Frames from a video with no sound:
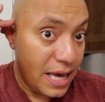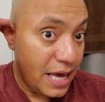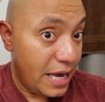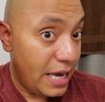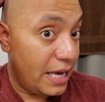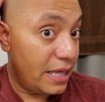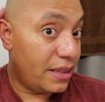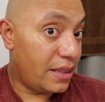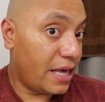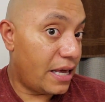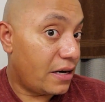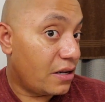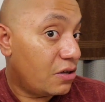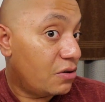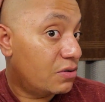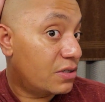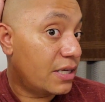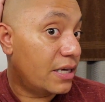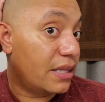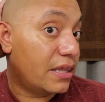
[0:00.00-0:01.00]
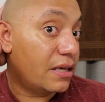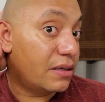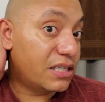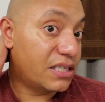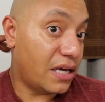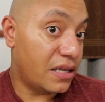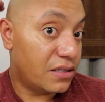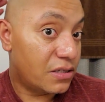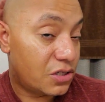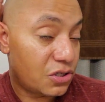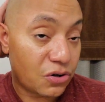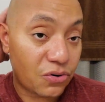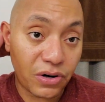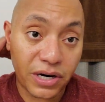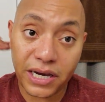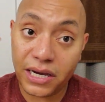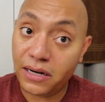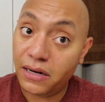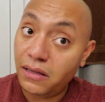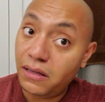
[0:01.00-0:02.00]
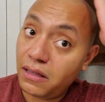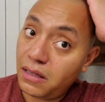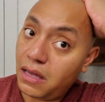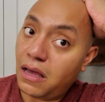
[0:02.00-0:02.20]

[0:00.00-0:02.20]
and then using the sunscreen,